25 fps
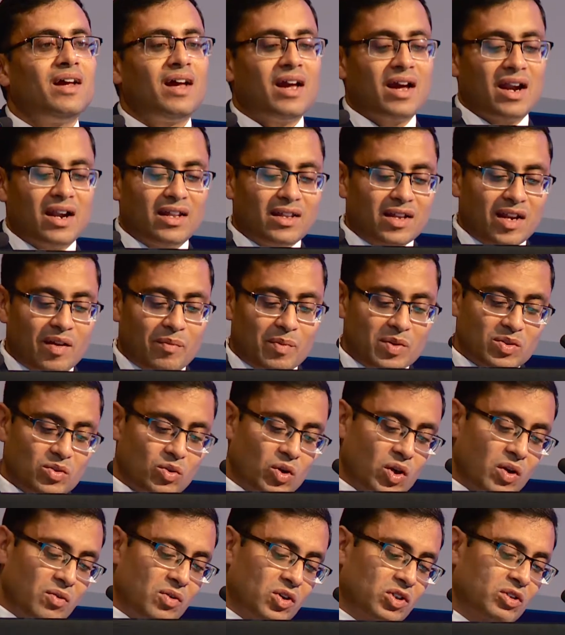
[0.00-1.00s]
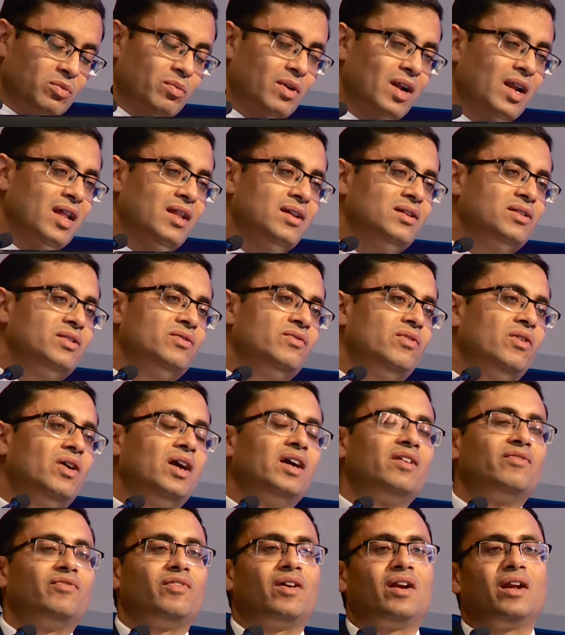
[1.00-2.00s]
another episode of hospitalization for
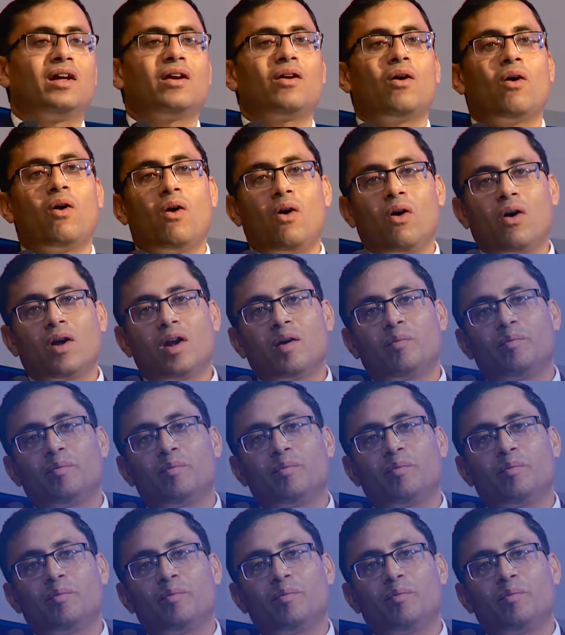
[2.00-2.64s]
heart failure or a